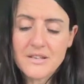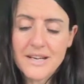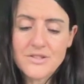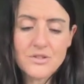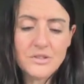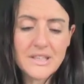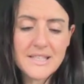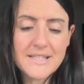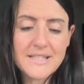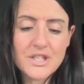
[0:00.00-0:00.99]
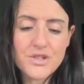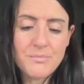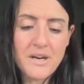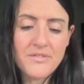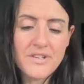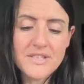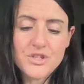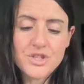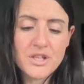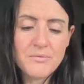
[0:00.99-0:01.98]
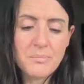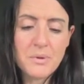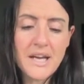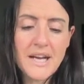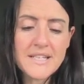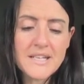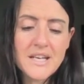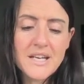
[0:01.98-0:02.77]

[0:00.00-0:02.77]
I told Anastasia about this and she replied,